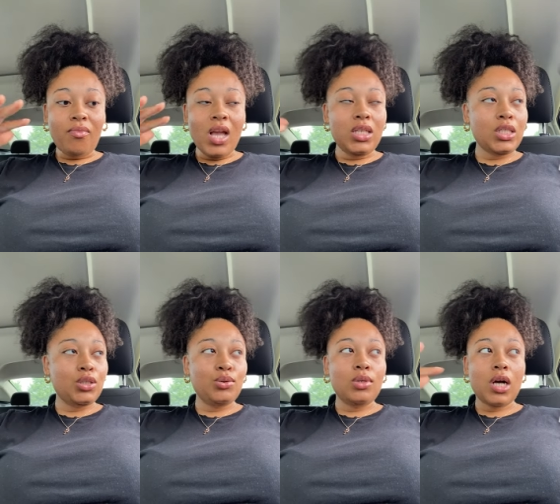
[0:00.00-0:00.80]
it's a
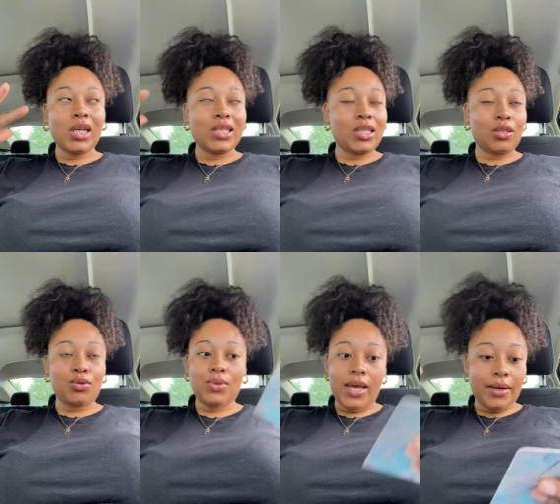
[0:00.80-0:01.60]
new dawn it's a
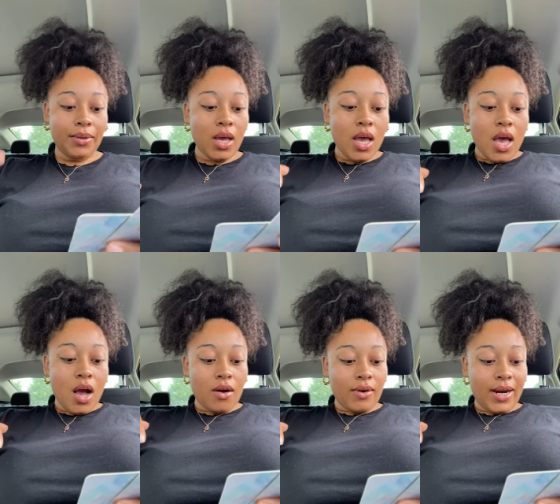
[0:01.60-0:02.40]
new day
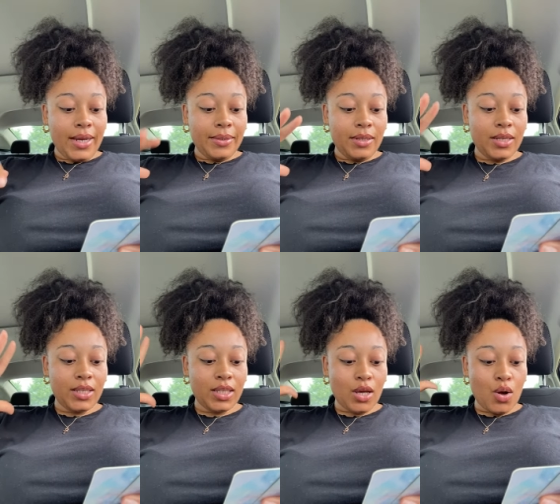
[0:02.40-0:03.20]
all right
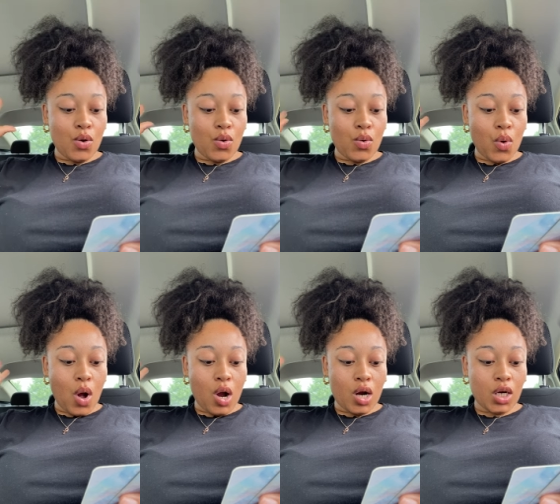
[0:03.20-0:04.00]
so
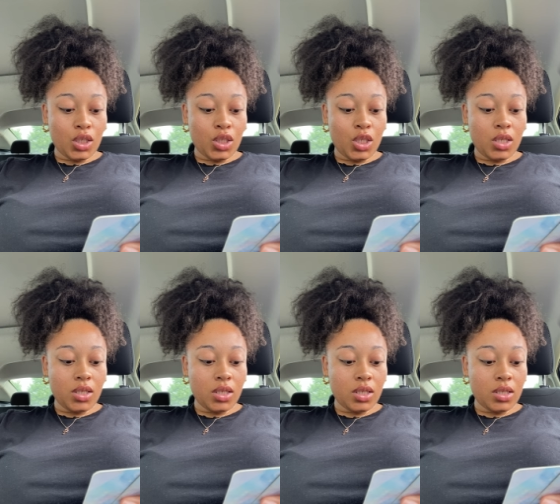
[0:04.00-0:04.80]

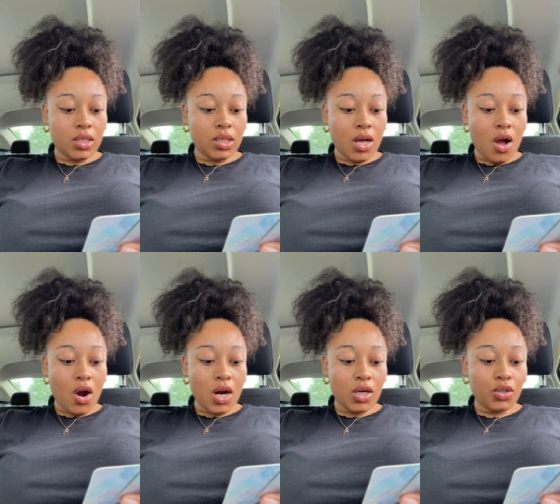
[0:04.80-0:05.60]
arcta
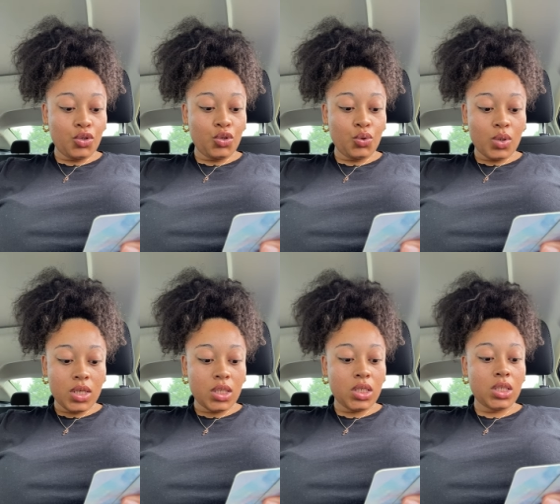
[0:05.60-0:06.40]

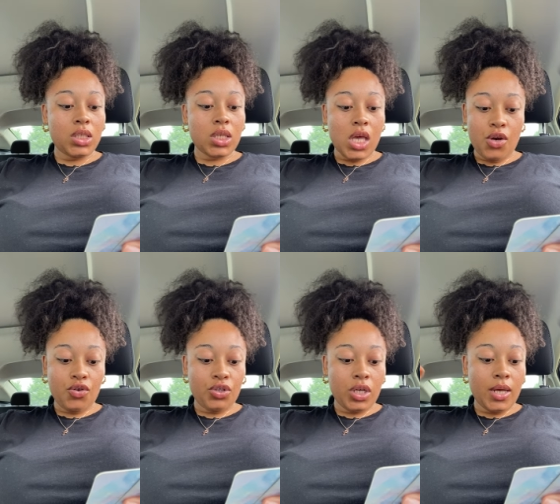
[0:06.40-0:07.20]
arcturus
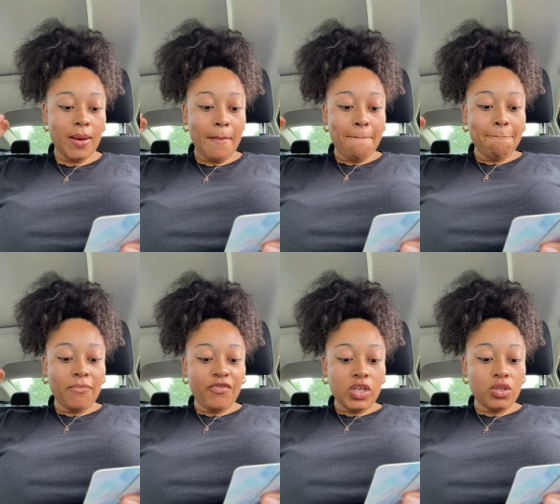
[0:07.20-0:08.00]
energy
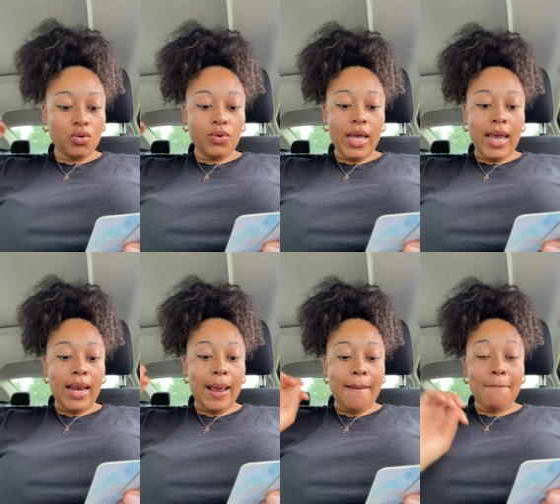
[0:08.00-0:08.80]
physical
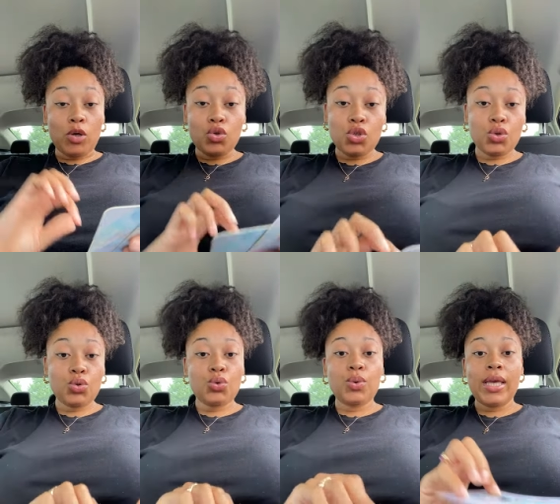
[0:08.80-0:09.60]
and emotional